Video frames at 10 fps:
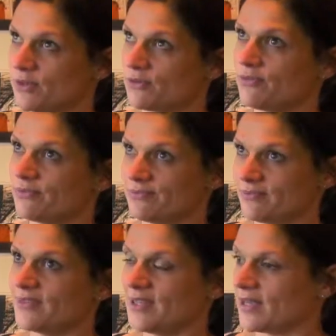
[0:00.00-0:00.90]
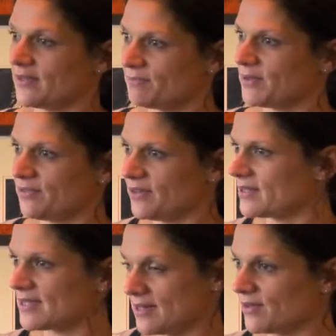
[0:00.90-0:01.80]
put your
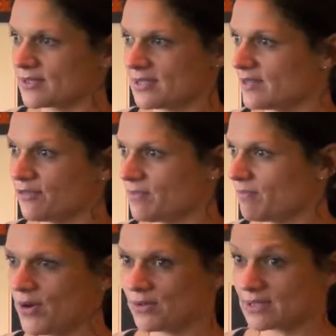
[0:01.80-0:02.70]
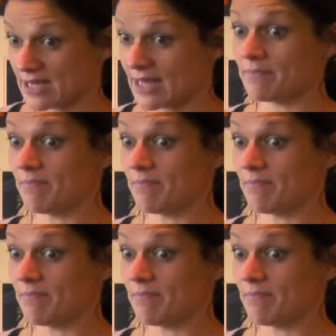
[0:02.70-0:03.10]
fingers in lots of different pots